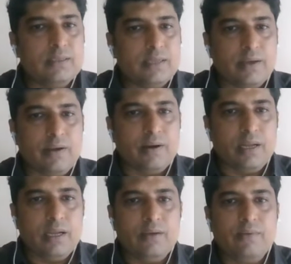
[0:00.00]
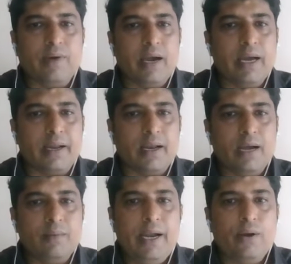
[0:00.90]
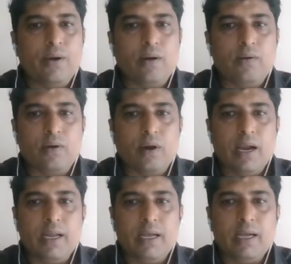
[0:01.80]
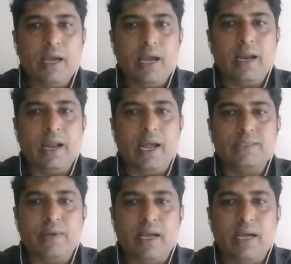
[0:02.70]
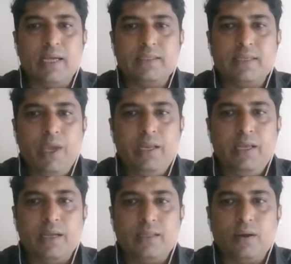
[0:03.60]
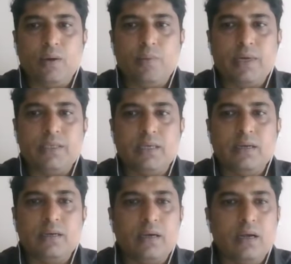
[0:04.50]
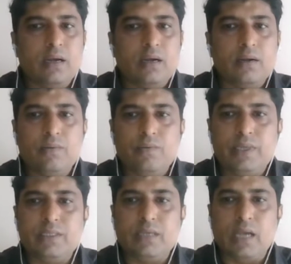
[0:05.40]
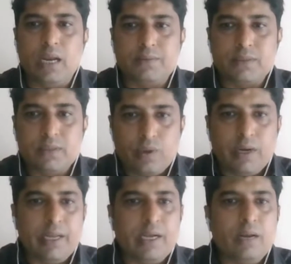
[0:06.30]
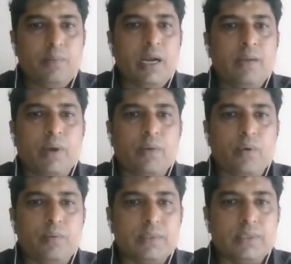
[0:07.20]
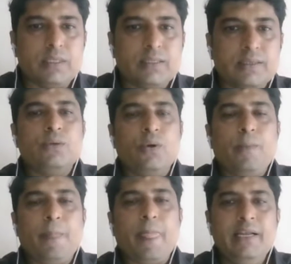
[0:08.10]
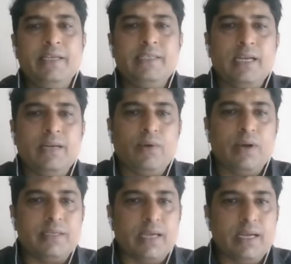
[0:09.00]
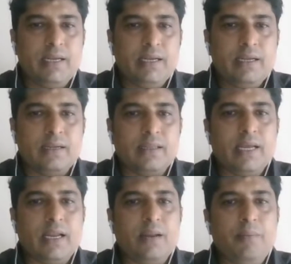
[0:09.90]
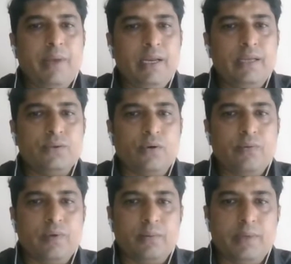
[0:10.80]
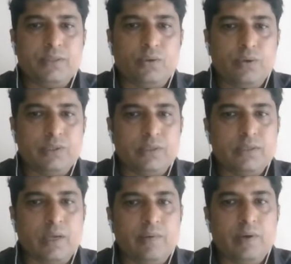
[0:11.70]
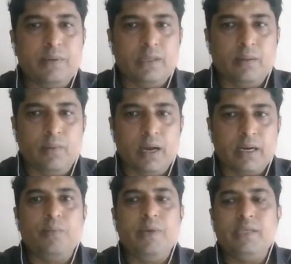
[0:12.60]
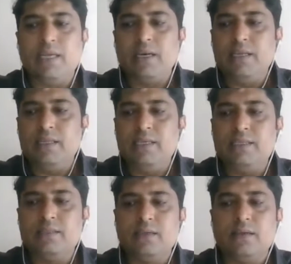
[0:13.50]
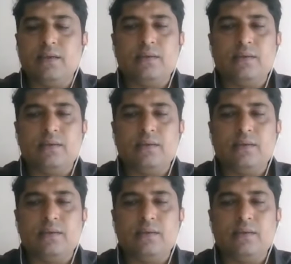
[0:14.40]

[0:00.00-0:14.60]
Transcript: security, fire alarm, indoor-outdoor lighting, and as well as many other operations which helps to critical building performances. So initially for designing, there are many software-based solutions available in the market. So majorly these